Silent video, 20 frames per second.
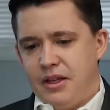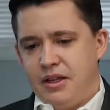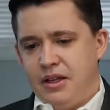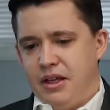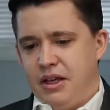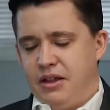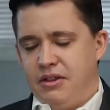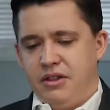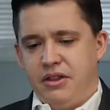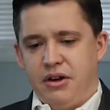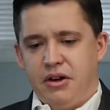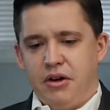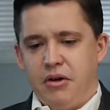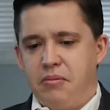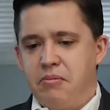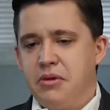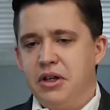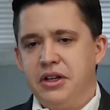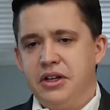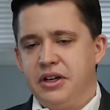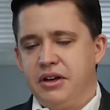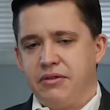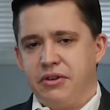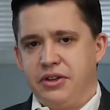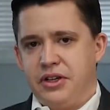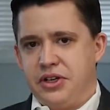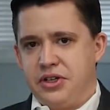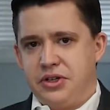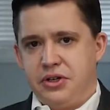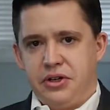There are a million
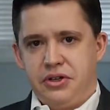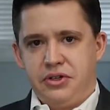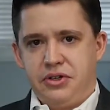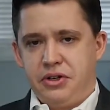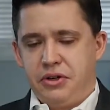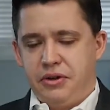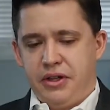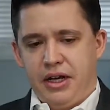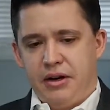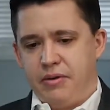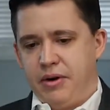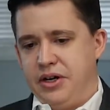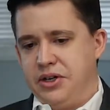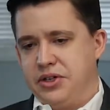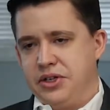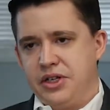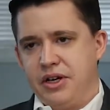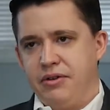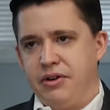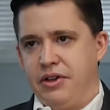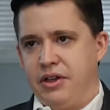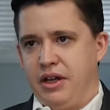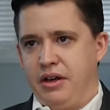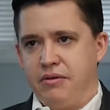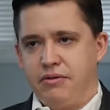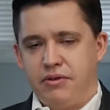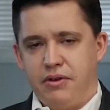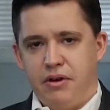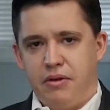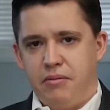different things you can do, and that ranges everything
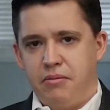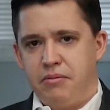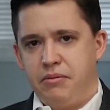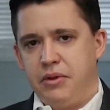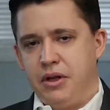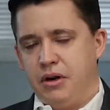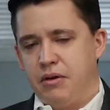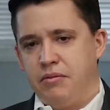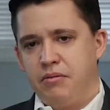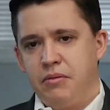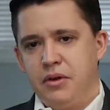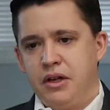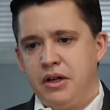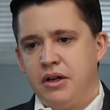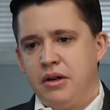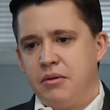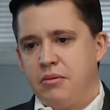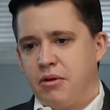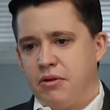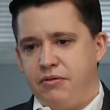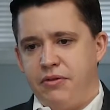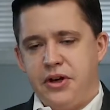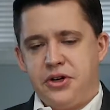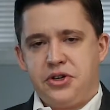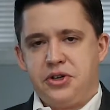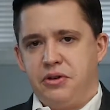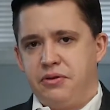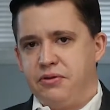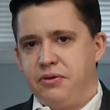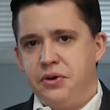from
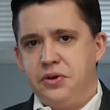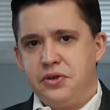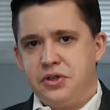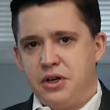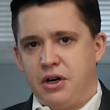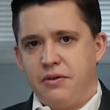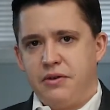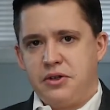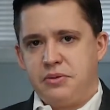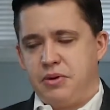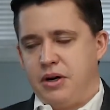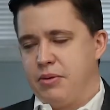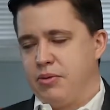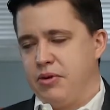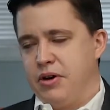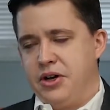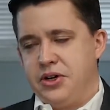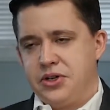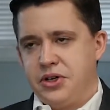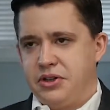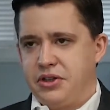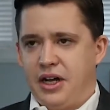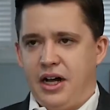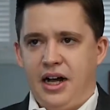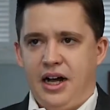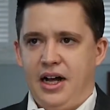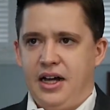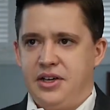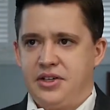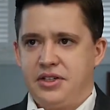professional food service preparation at the
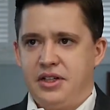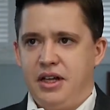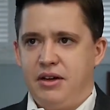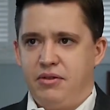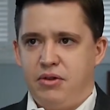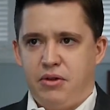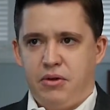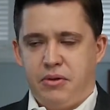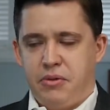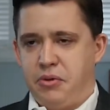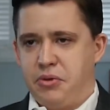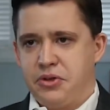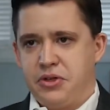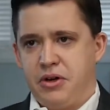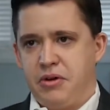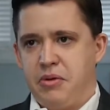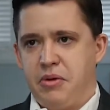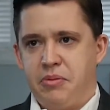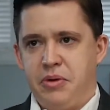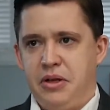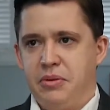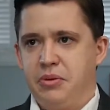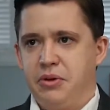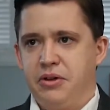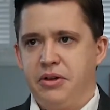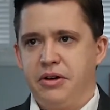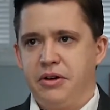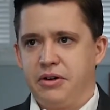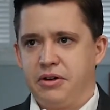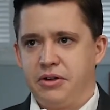highest level, and we're talking about people
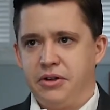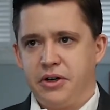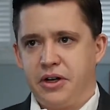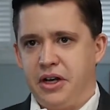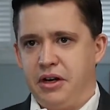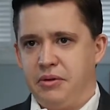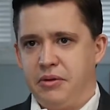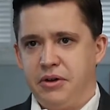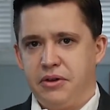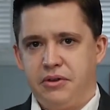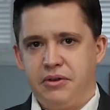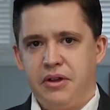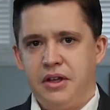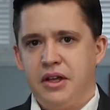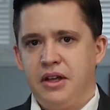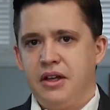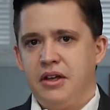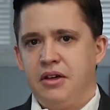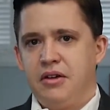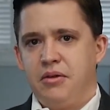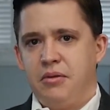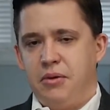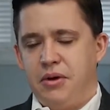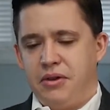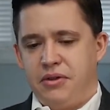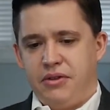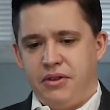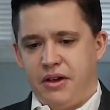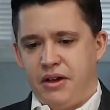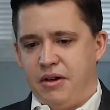that are cooking with
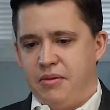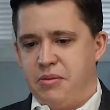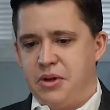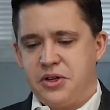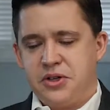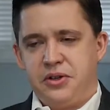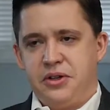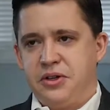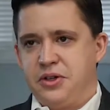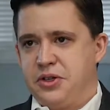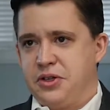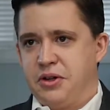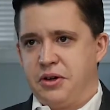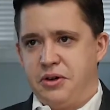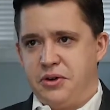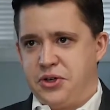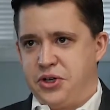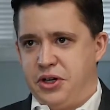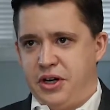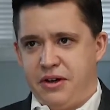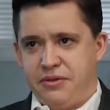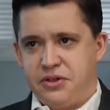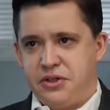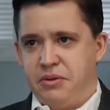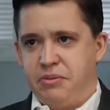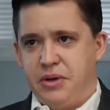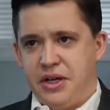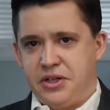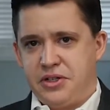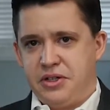Michelin-starred chefs,
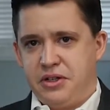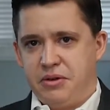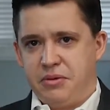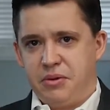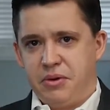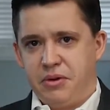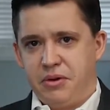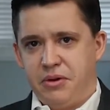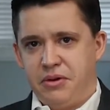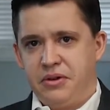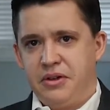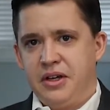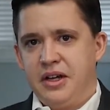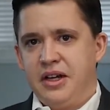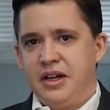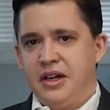the best in the world,